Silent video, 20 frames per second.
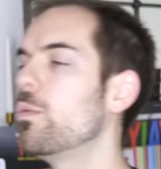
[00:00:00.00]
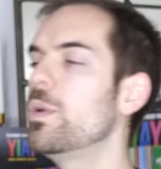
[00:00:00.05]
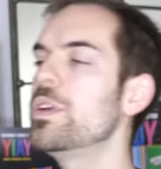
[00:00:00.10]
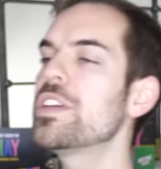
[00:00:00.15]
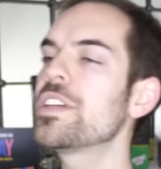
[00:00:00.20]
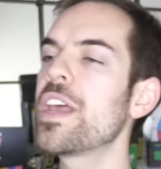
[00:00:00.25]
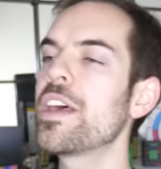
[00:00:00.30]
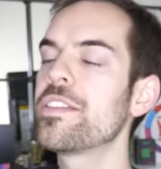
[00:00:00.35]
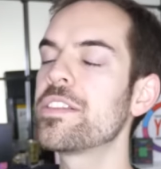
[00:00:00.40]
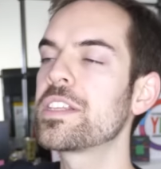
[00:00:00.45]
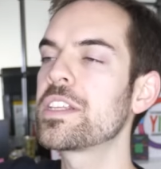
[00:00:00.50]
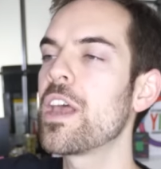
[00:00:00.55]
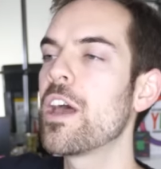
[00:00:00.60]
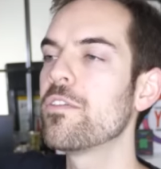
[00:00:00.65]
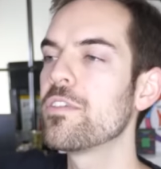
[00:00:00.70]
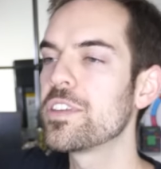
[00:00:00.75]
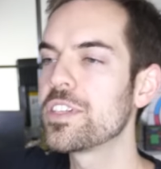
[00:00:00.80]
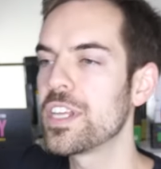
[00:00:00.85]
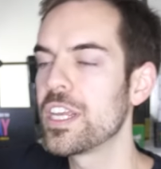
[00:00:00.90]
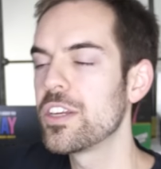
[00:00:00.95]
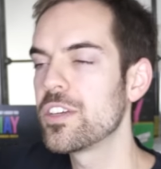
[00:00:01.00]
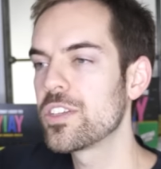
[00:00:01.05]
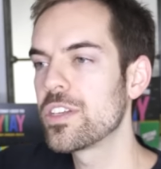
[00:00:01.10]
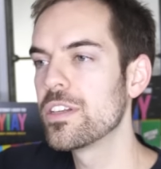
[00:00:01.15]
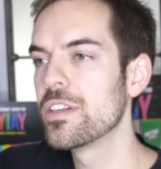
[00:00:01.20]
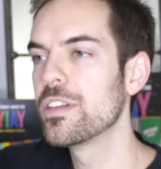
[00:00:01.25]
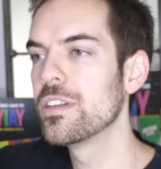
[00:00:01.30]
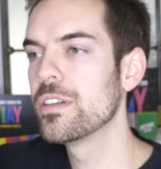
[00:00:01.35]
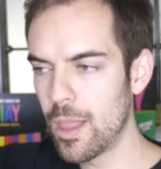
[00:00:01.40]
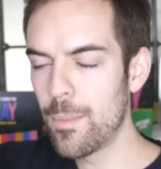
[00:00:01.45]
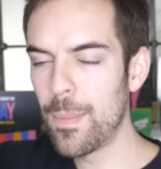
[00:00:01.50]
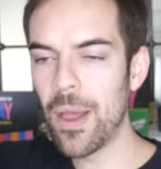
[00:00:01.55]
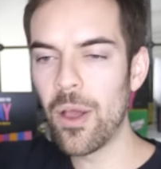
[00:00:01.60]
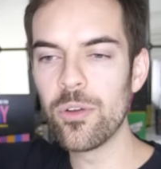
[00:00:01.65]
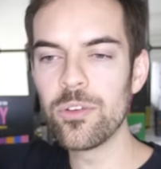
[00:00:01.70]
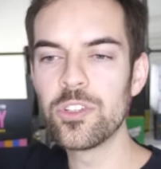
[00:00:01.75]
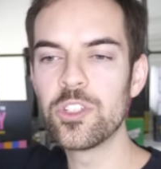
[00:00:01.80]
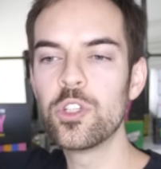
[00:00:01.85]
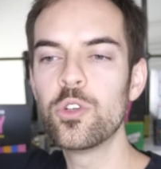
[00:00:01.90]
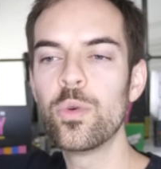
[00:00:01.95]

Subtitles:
We just had this conversation about,